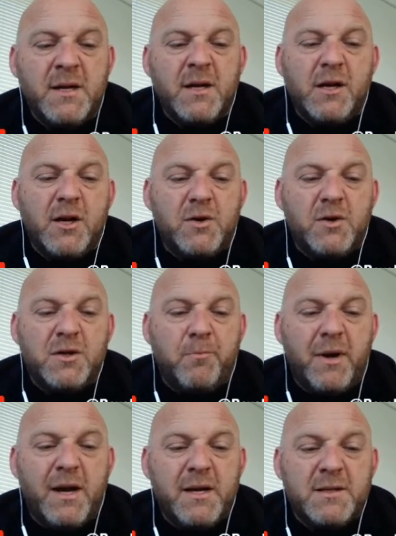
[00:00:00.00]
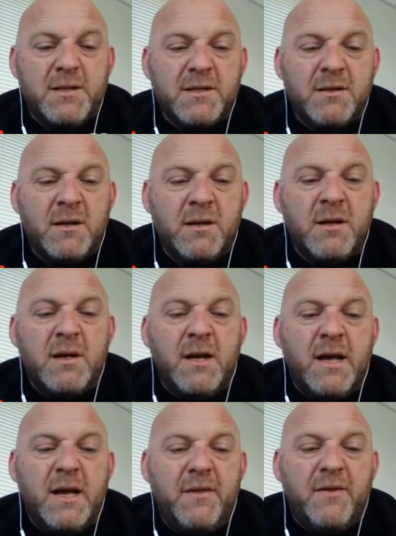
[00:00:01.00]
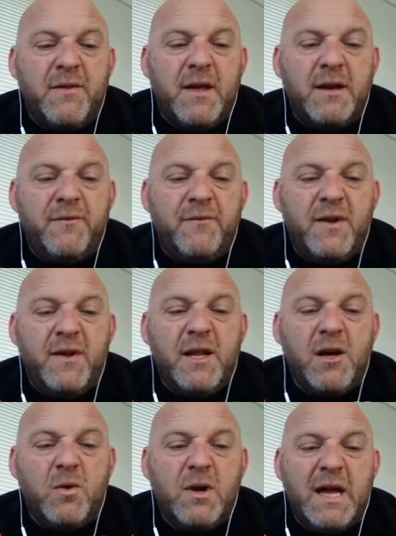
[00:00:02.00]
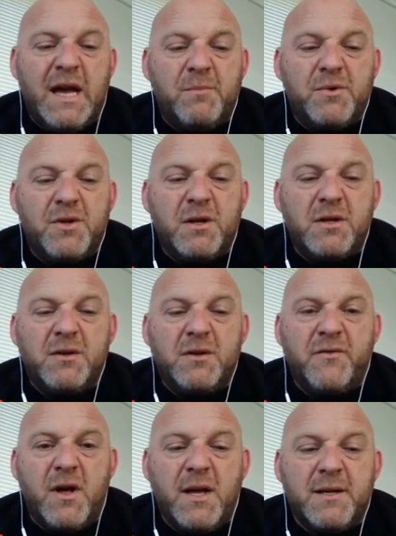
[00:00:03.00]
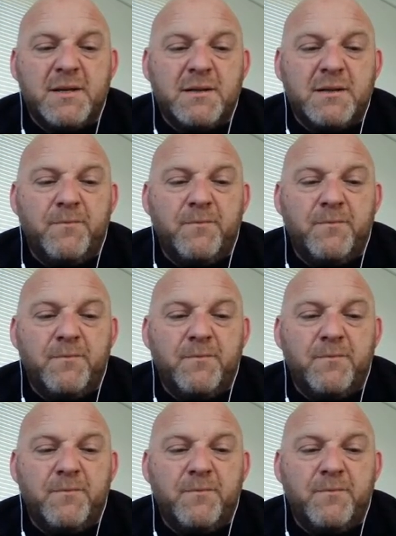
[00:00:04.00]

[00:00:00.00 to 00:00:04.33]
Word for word: go to plus and then video capture device